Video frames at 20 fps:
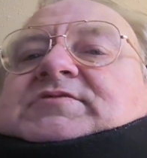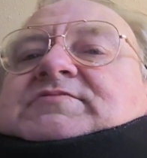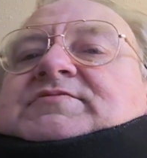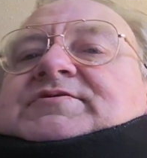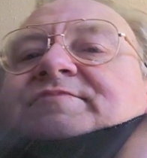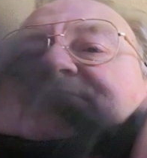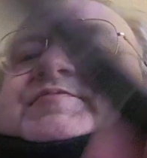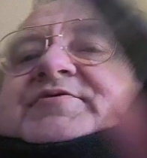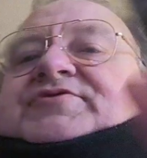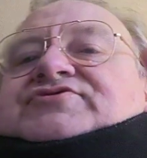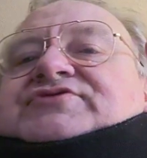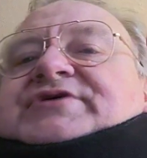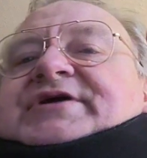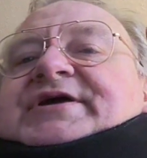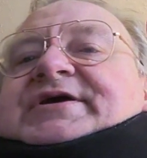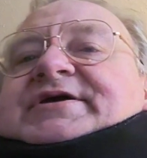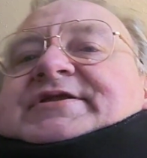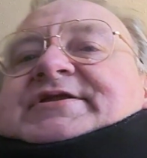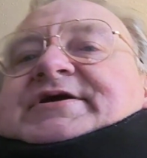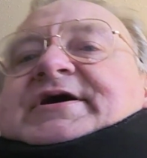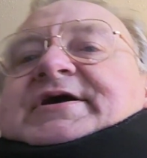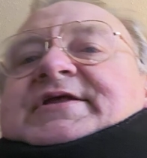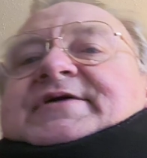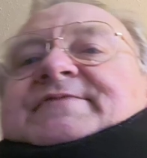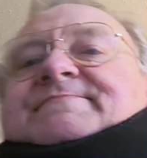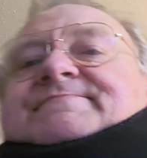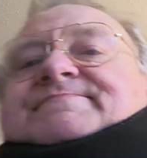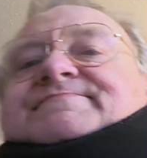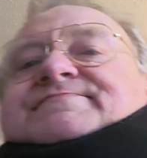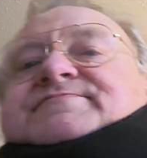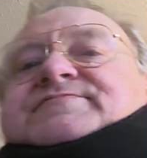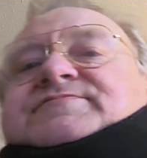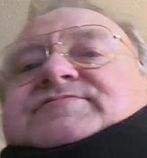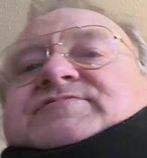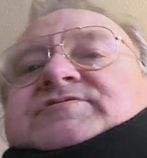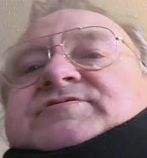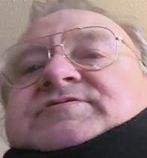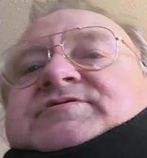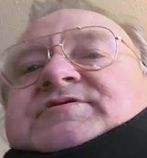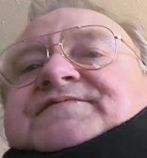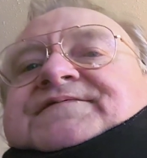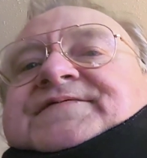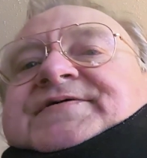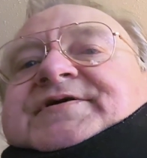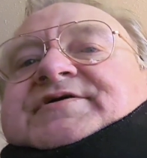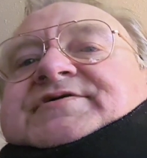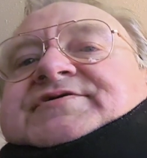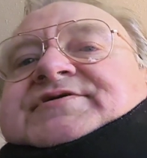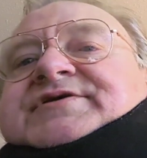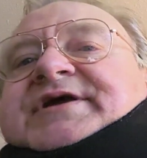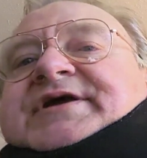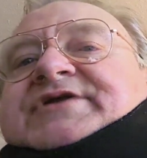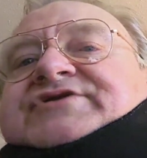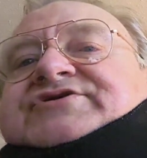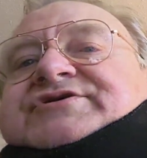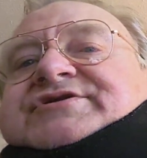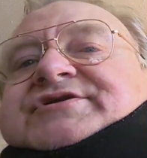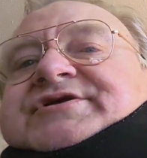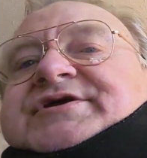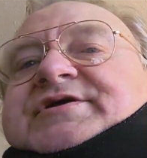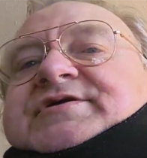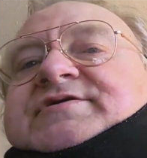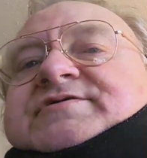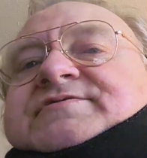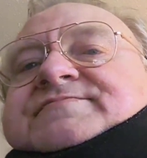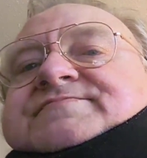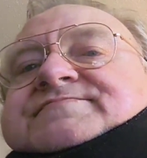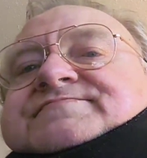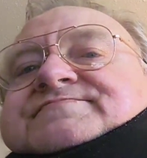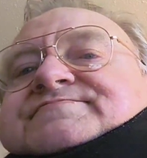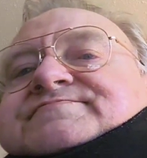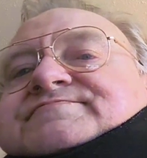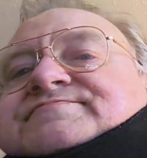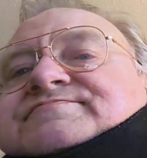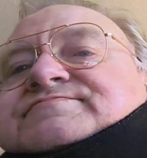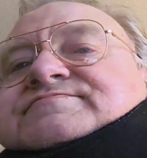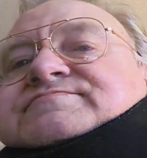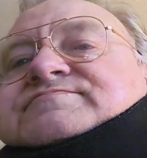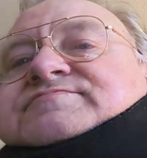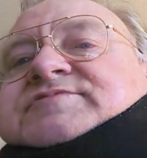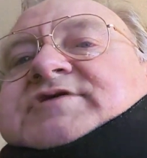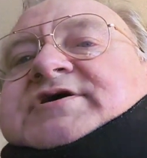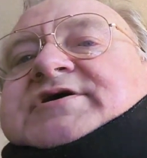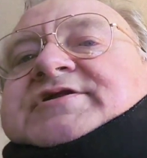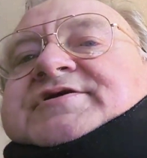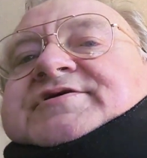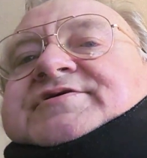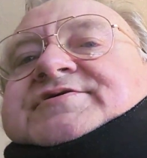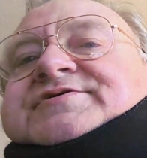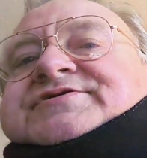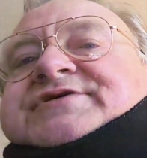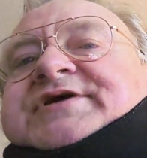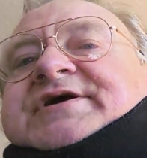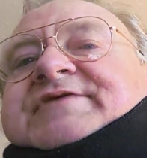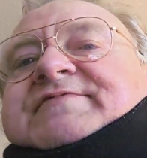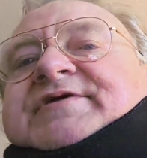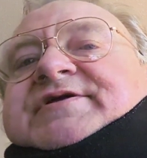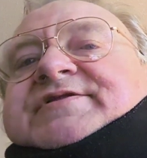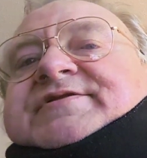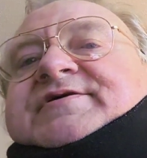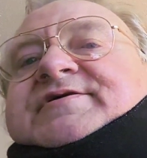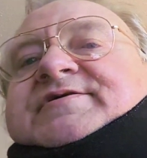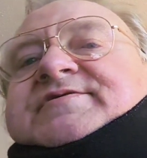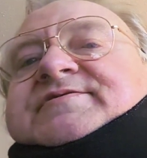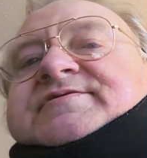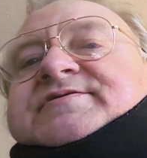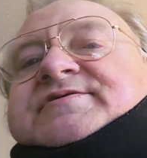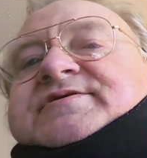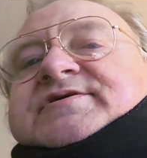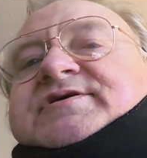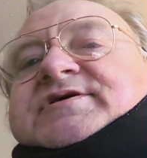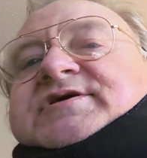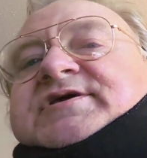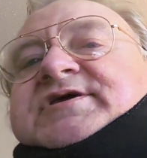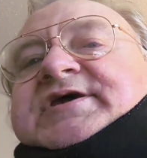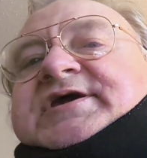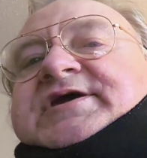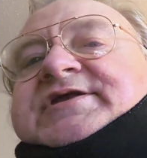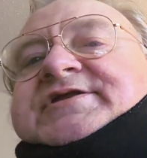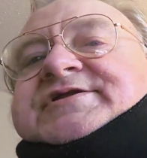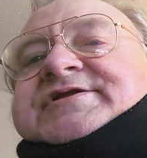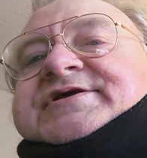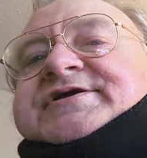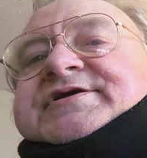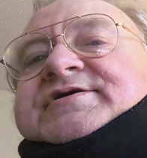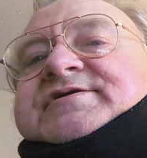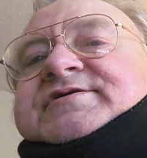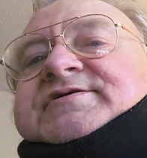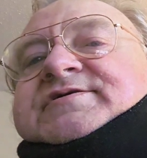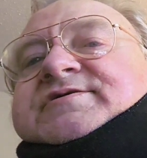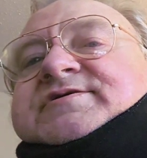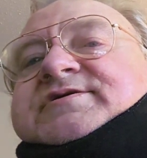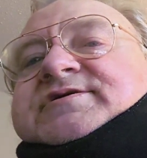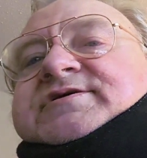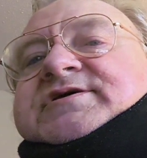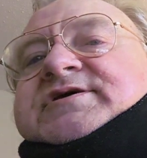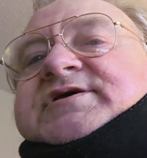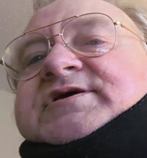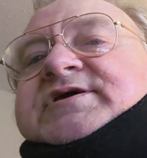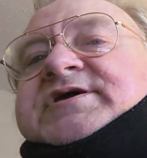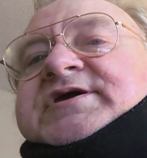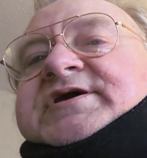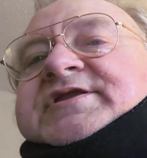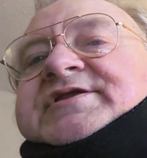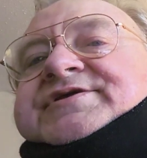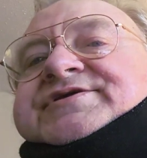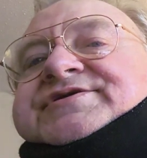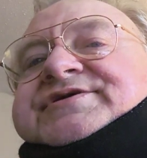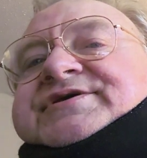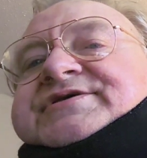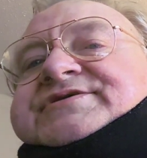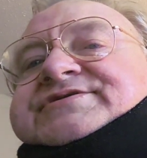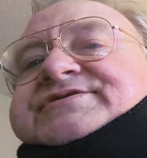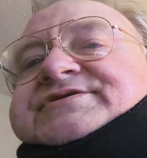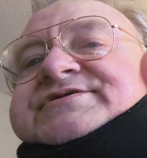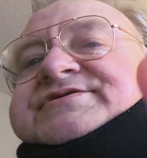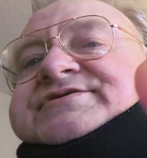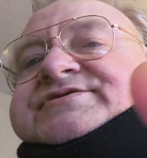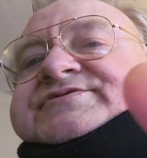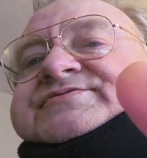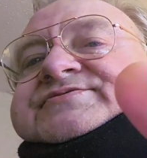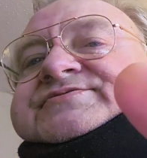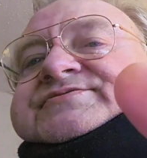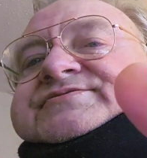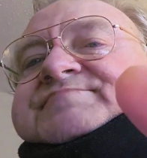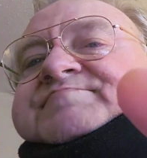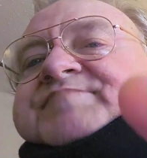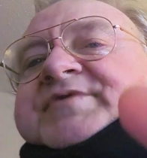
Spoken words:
When you put your hand on it, your fingers catch in here, on the other side right there, and in here, and it sinks into the